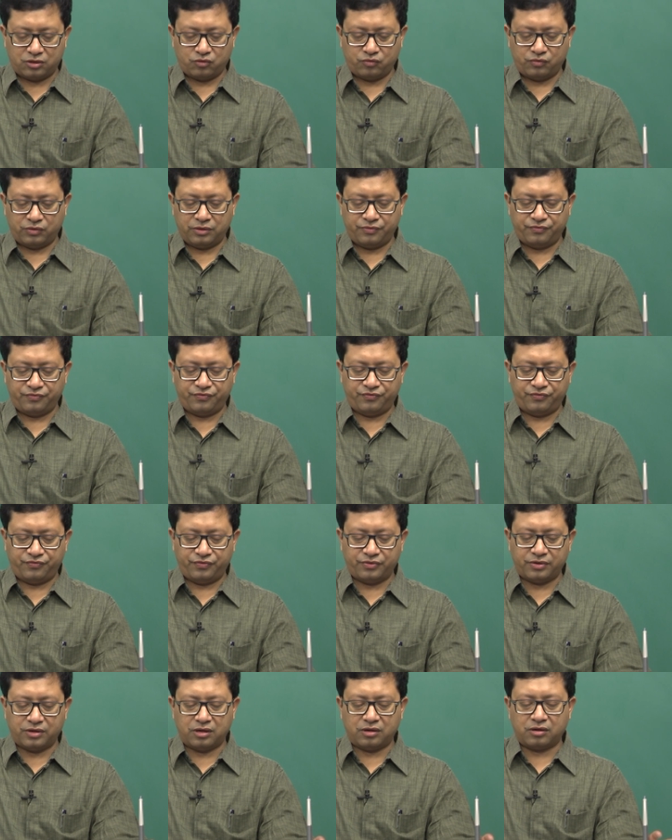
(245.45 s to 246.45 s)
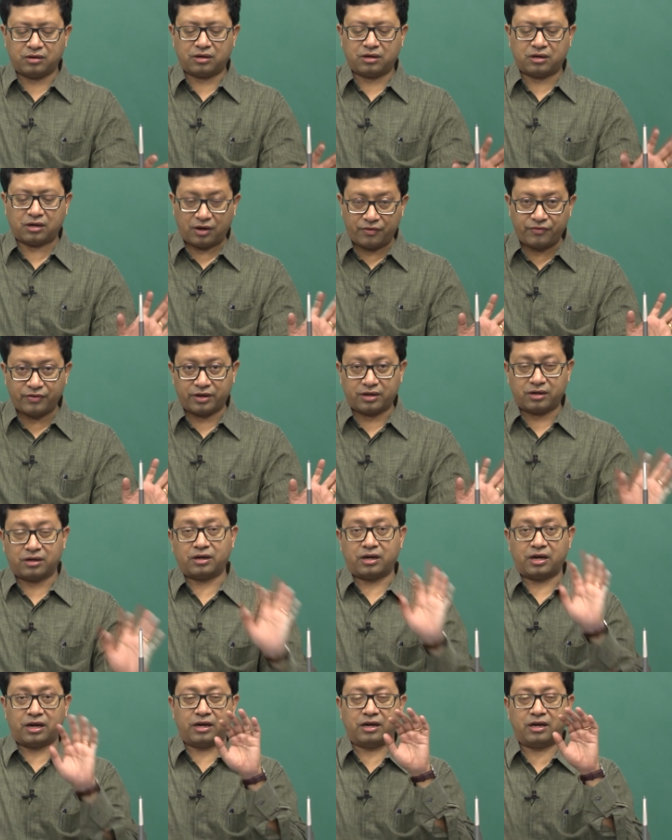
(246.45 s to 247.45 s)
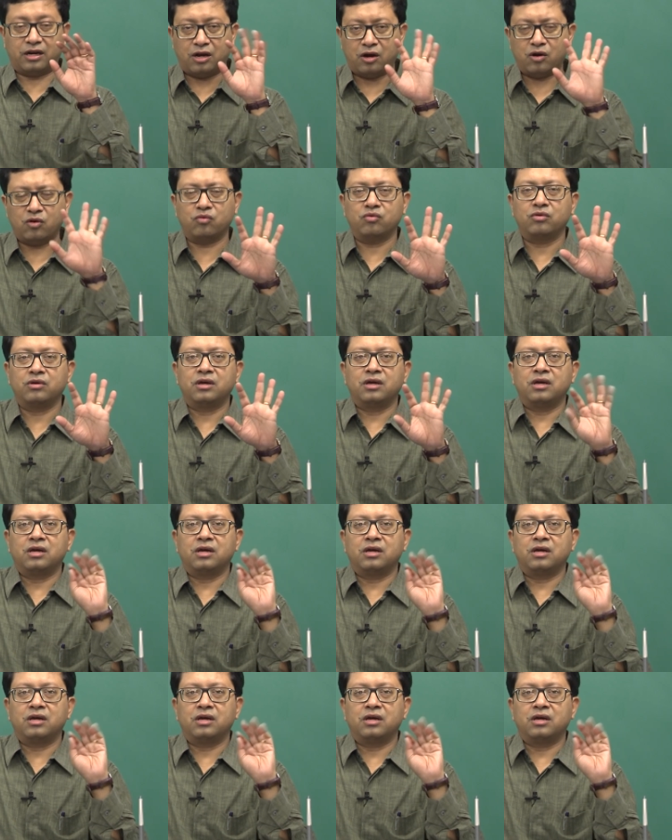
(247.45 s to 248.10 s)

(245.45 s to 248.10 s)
So, we will cover, and now